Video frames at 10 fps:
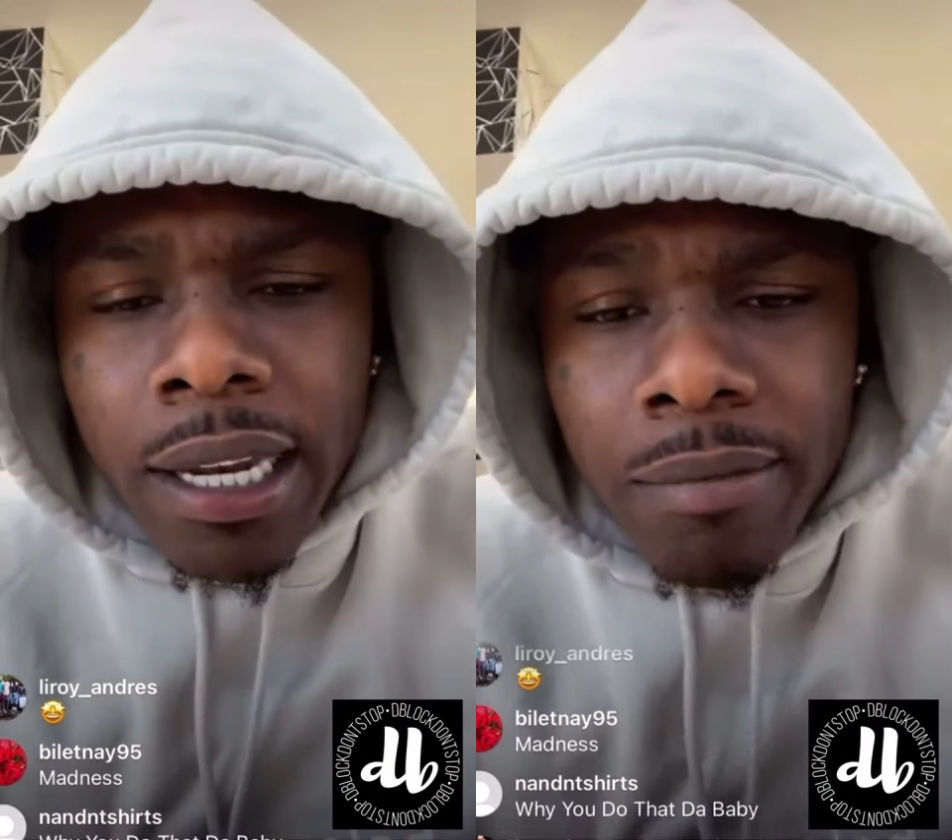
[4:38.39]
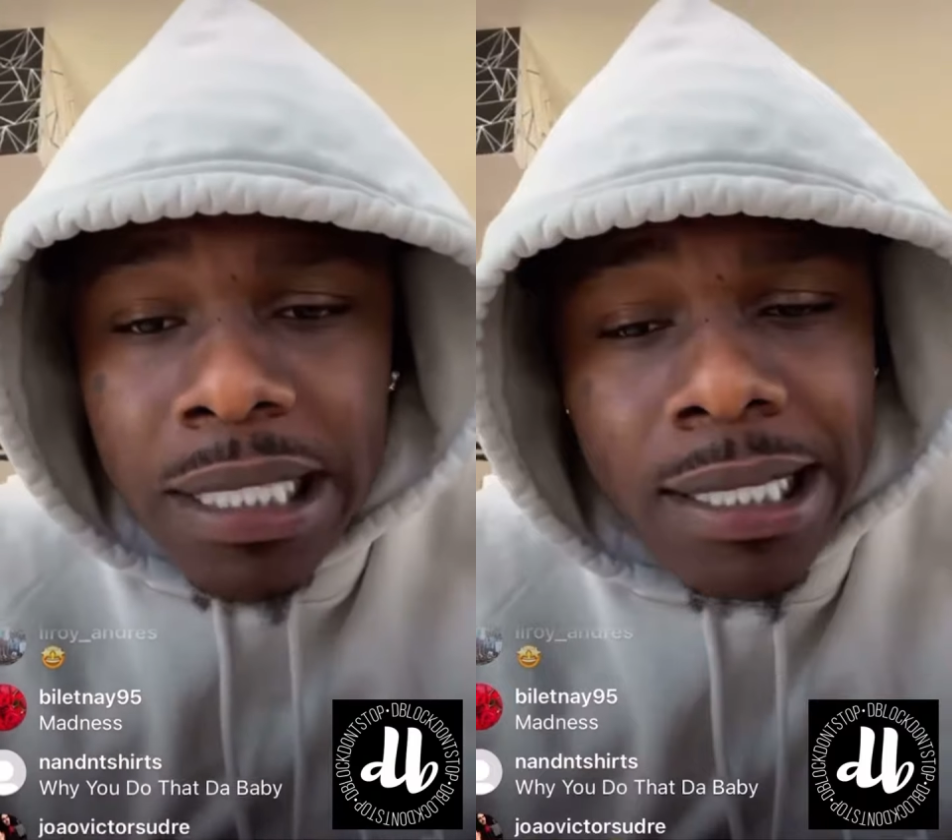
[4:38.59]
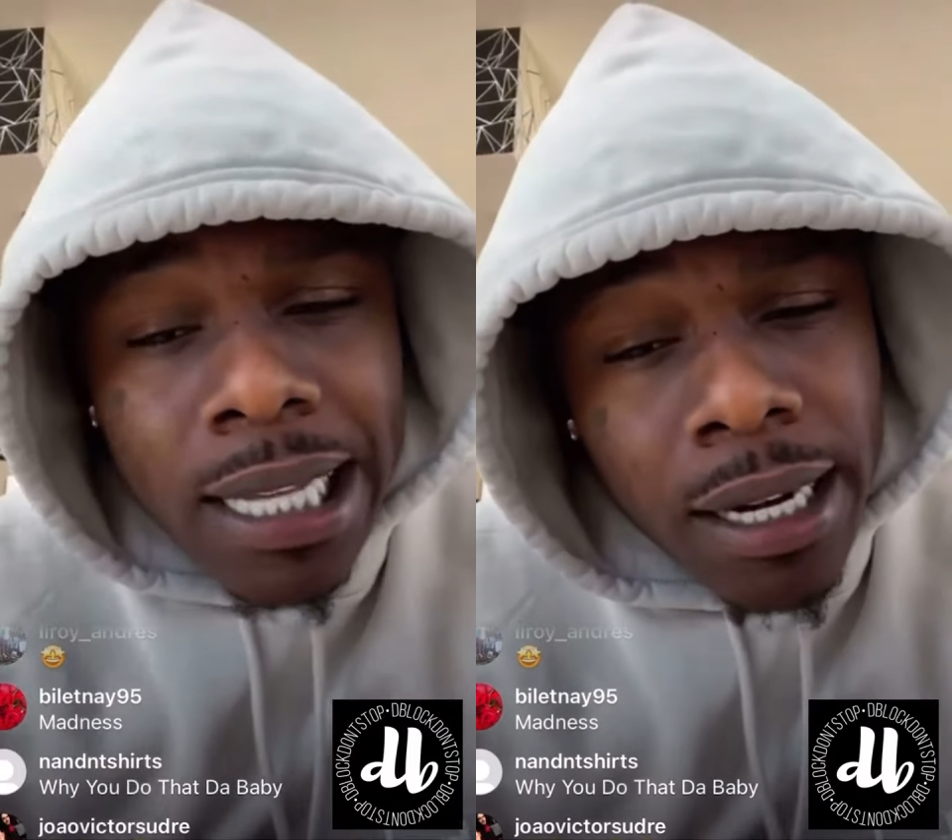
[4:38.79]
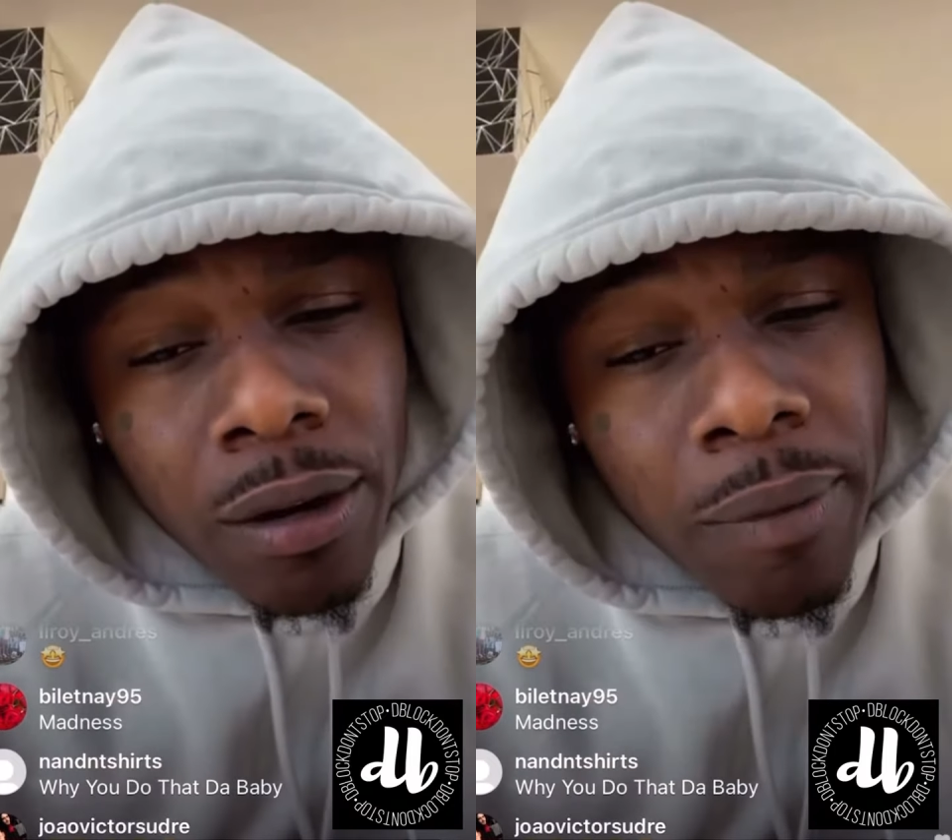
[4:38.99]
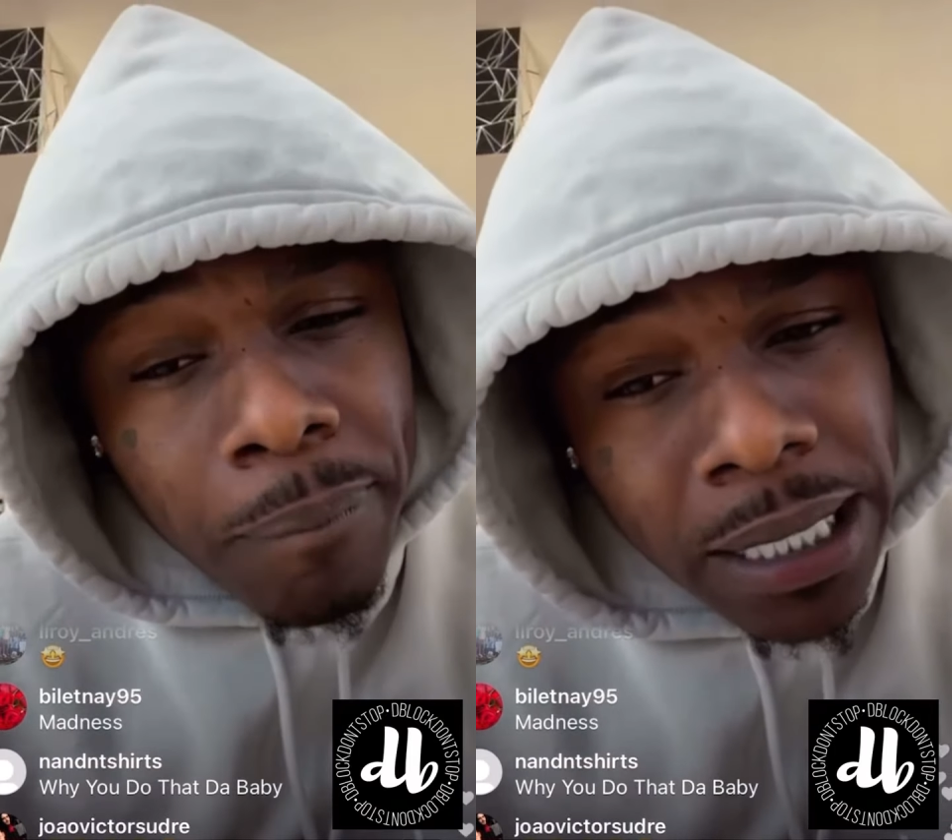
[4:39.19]
And me
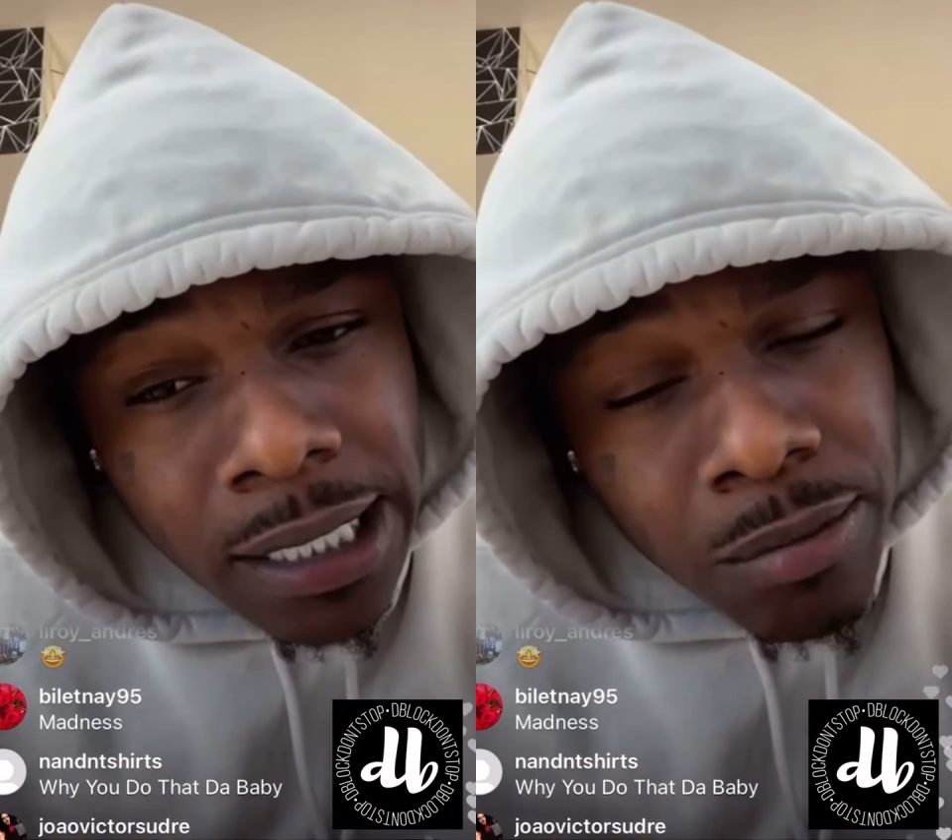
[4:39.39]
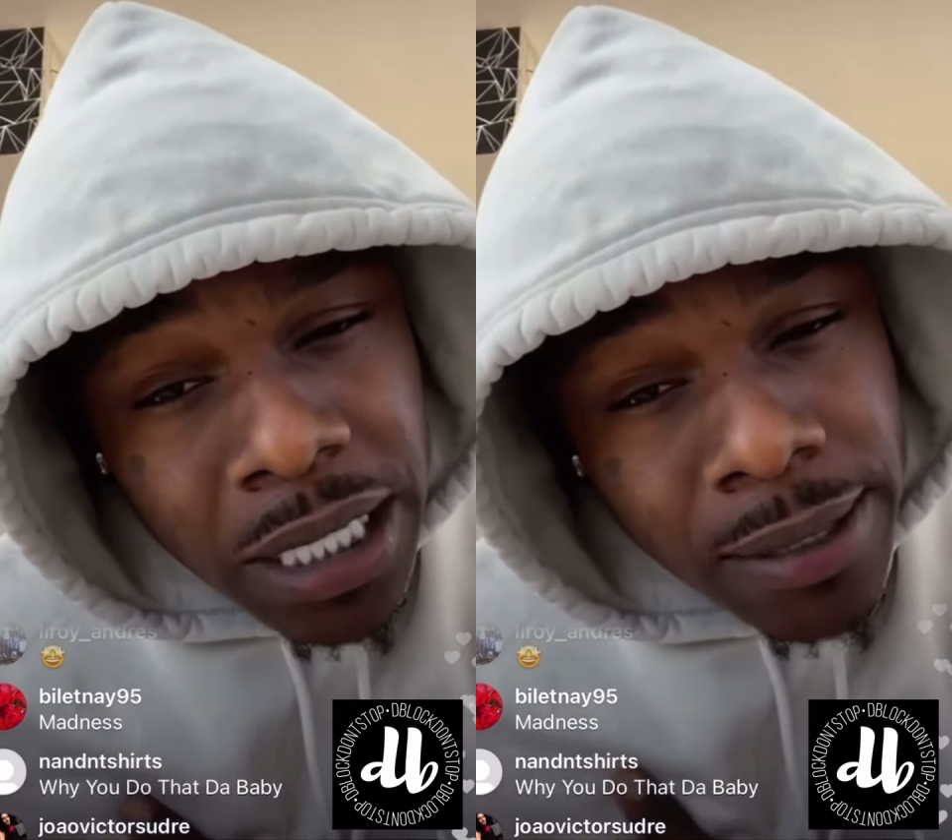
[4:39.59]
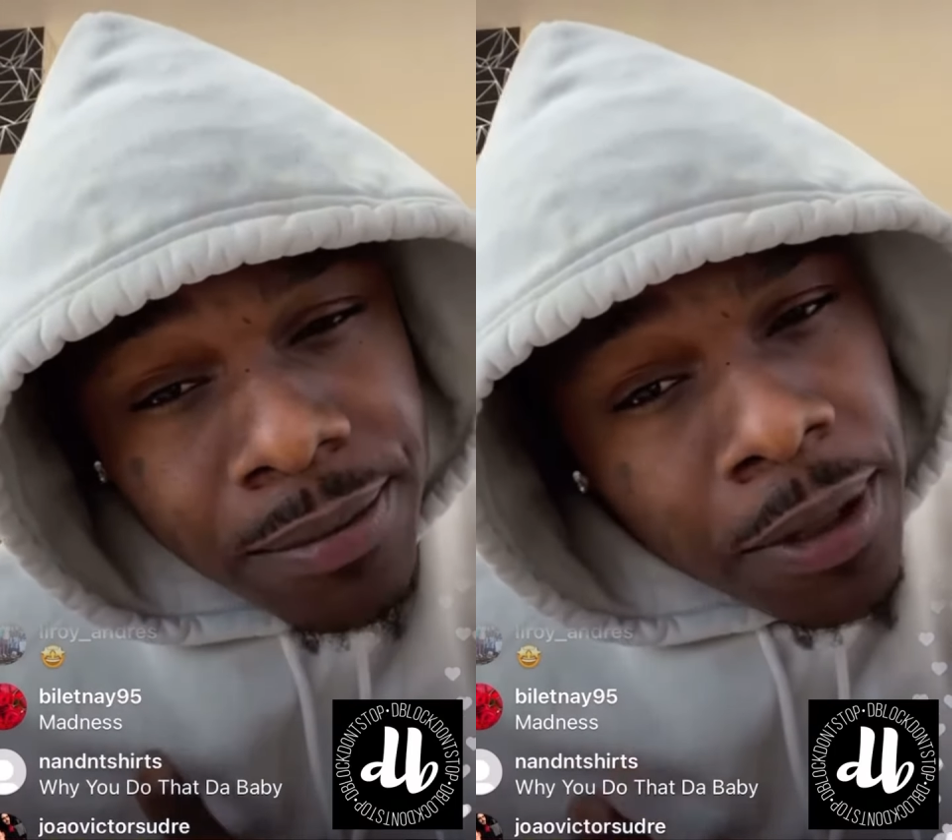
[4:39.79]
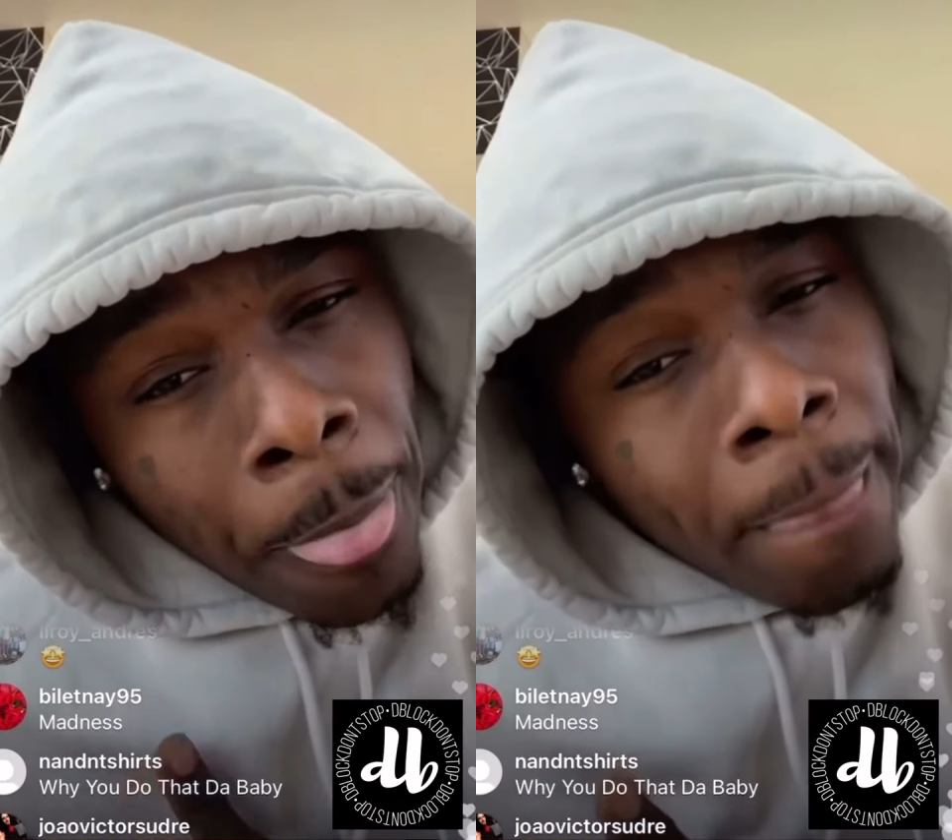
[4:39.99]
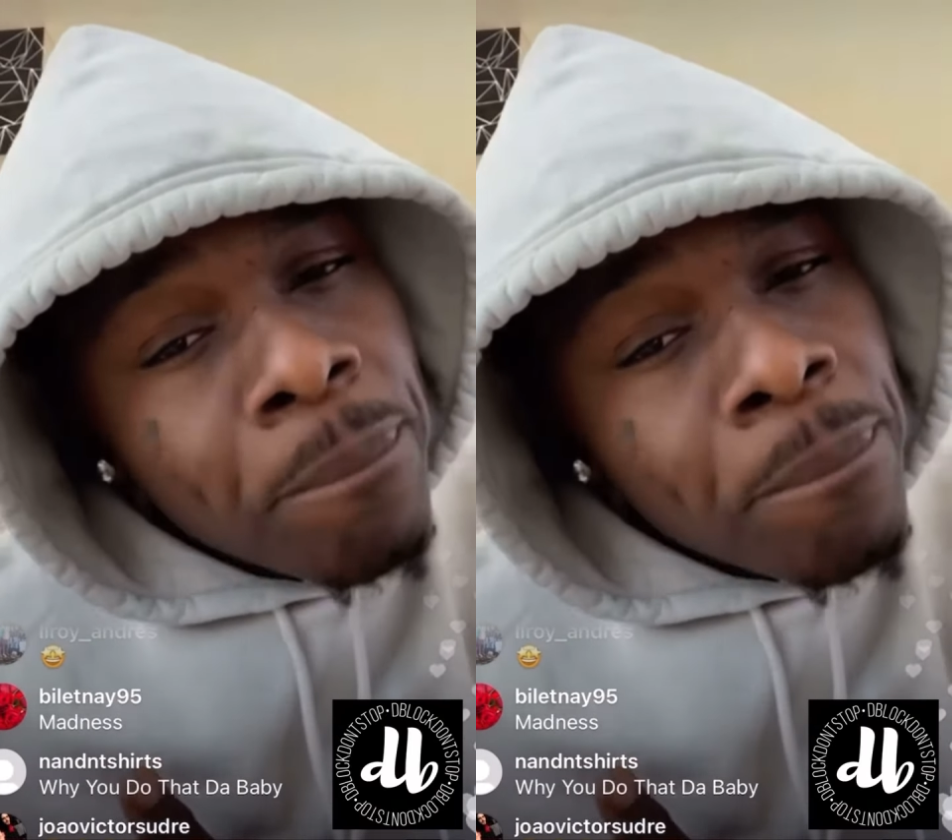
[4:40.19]
standing on the business mean